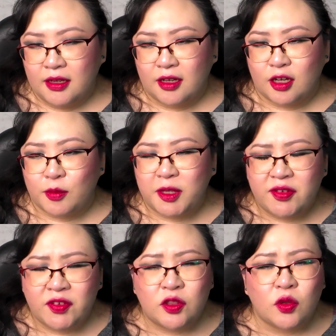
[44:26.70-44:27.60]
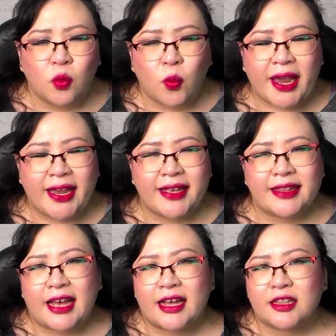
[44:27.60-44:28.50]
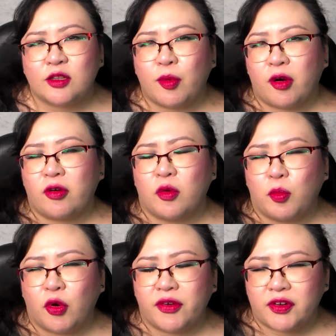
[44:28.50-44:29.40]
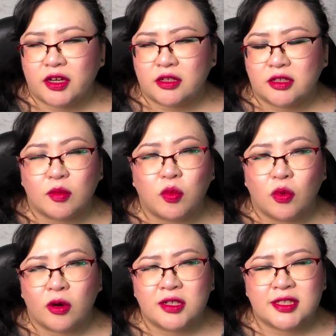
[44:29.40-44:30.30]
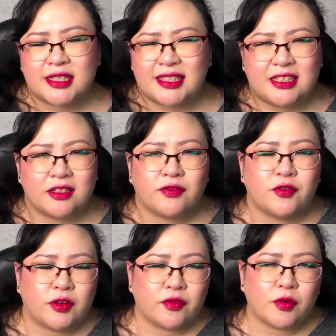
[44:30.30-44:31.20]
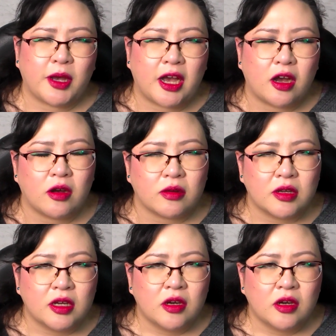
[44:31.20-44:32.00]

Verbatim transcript: Um, even the way that the Borrow Boyfriend Club works is different from how